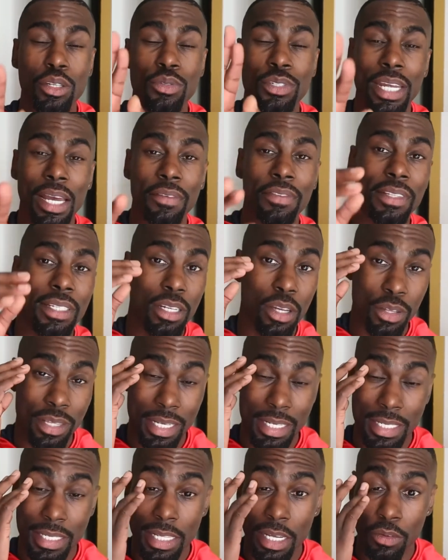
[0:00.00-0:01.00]
Now, you definitely
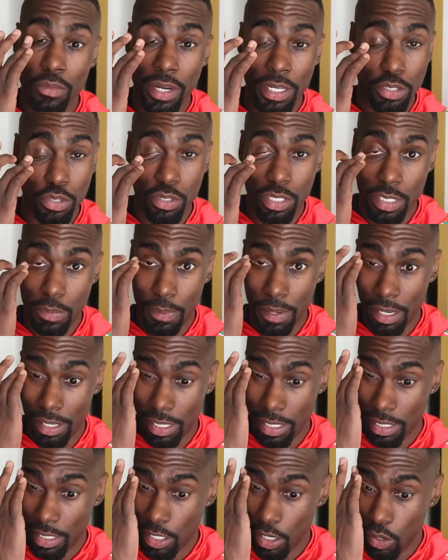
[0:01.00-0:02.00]
know this. There are racial
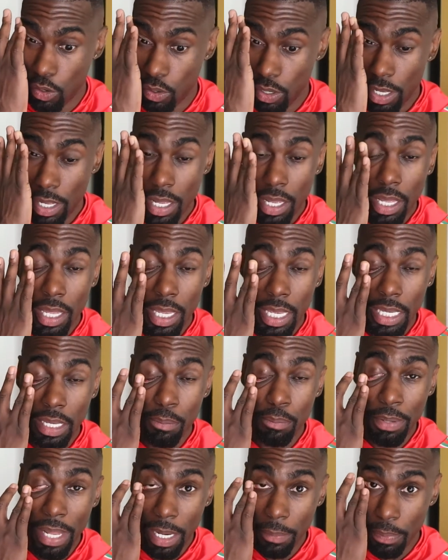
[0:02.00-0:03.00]
disparities. So
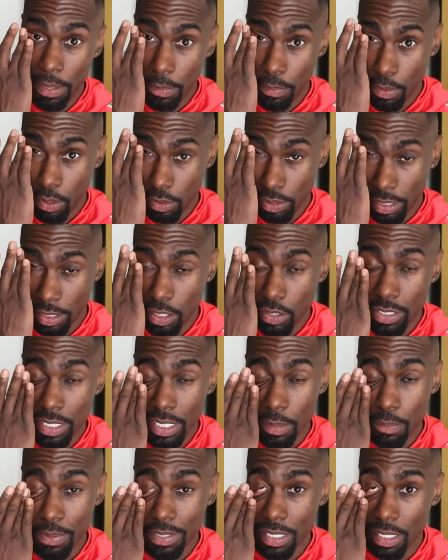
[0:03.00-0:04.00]
Black people are only
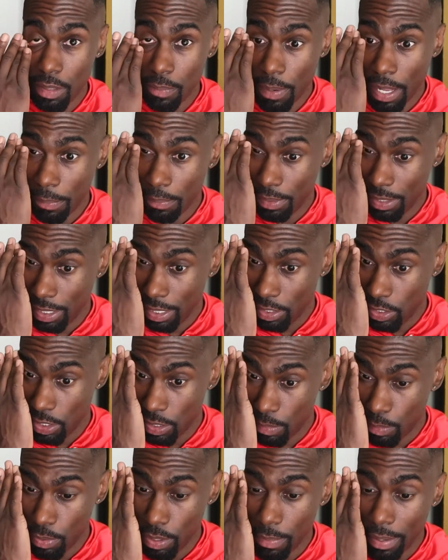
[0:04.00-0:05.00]
13% of the
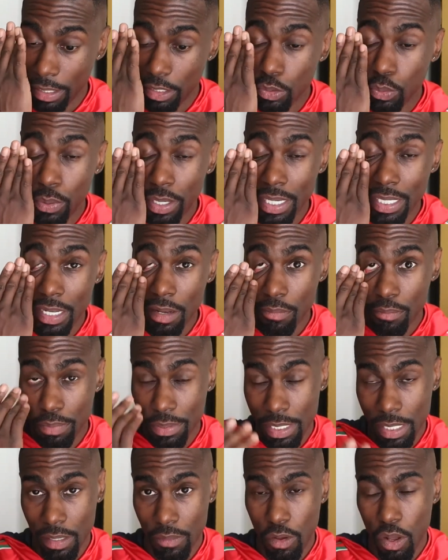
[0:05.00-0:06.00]
population, but about
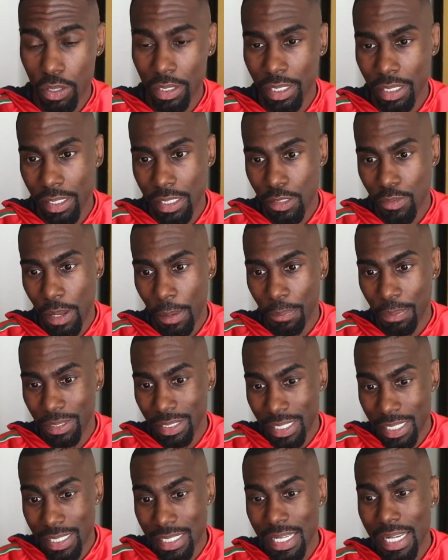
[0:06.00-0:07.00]
27% of all killings
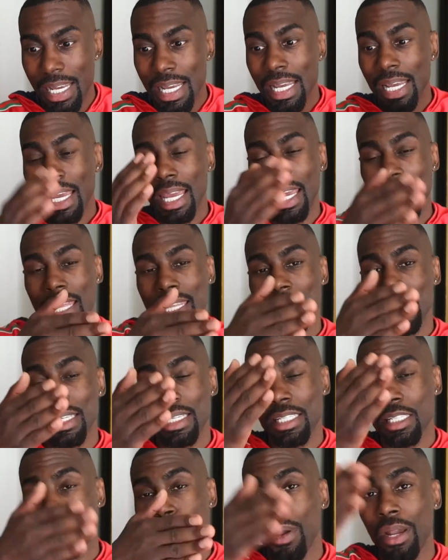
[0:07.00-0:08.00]
by police,
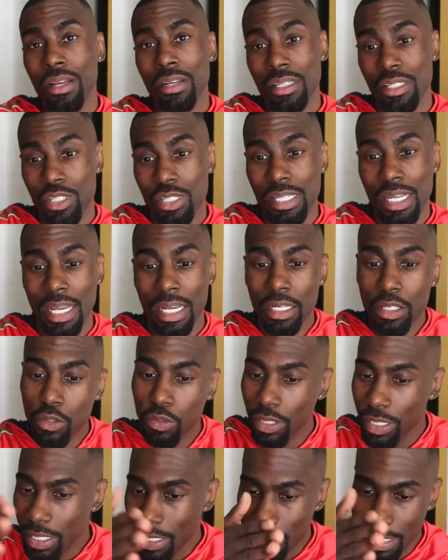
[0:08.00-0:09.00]
and the disparities just
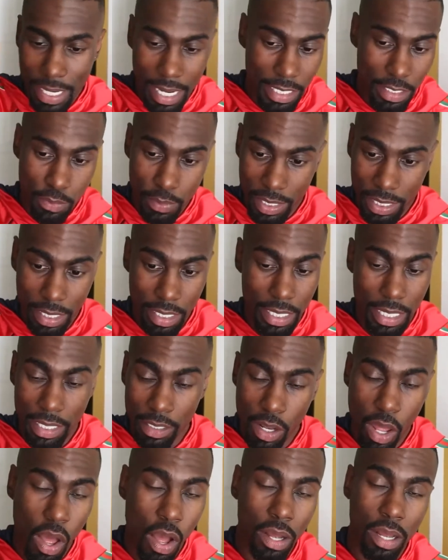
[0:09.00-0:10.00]
increase as
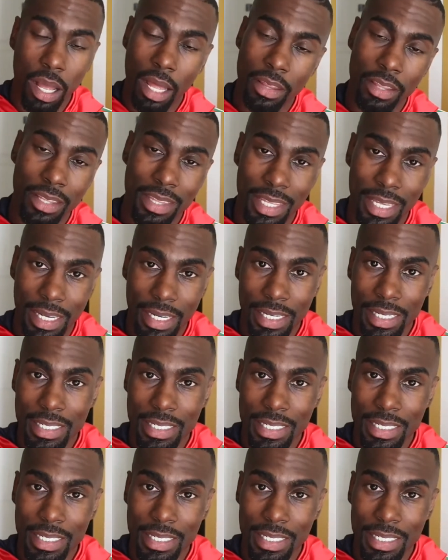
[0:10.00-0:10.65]
we log other